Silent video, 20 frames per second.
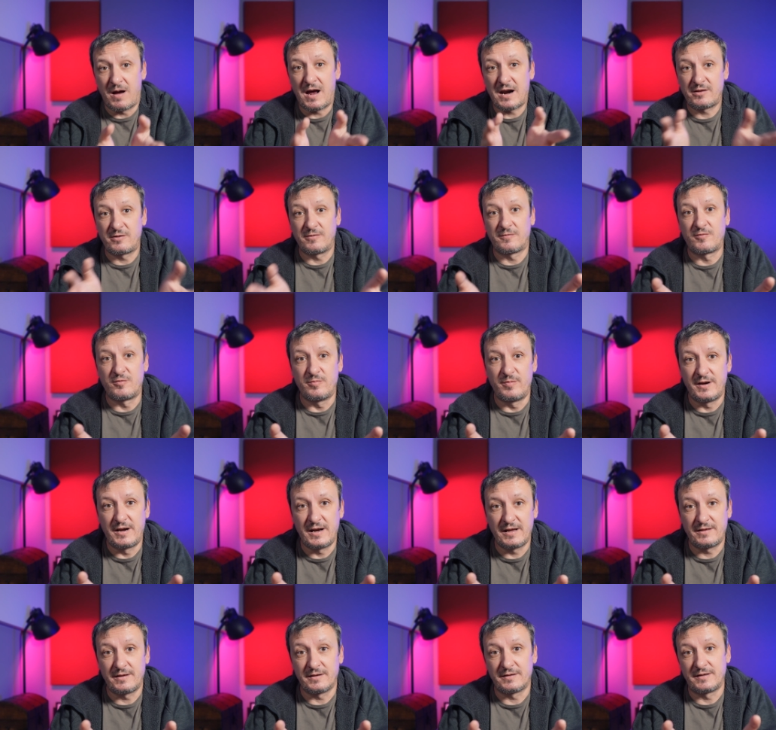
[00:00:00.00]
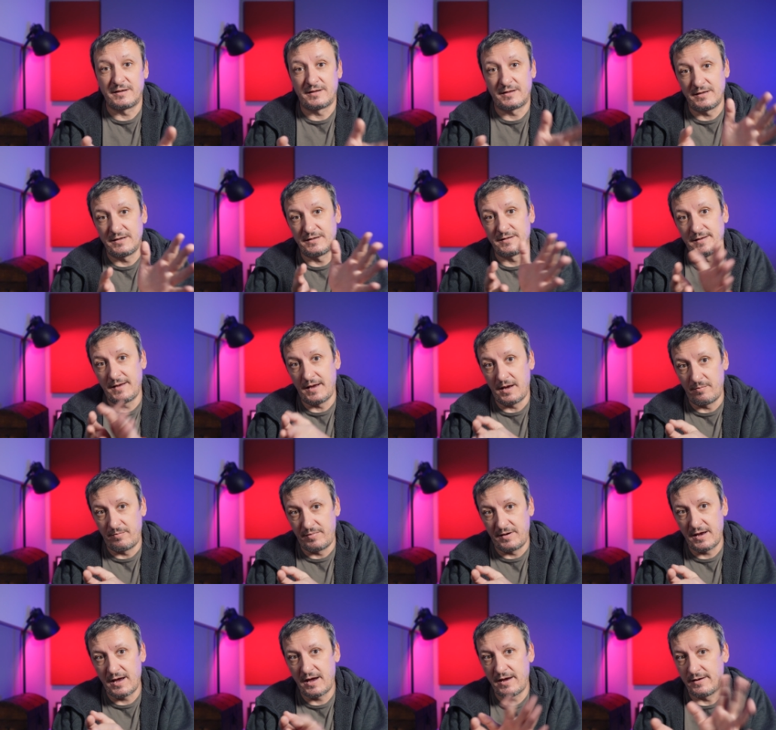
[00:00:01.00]
part of Kubernetes, at least the
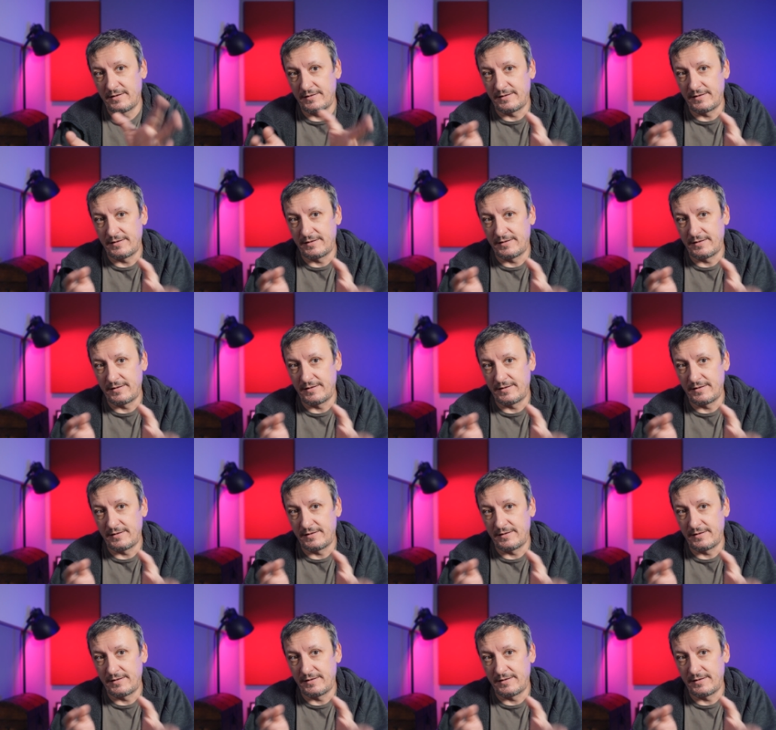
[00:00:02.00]
API,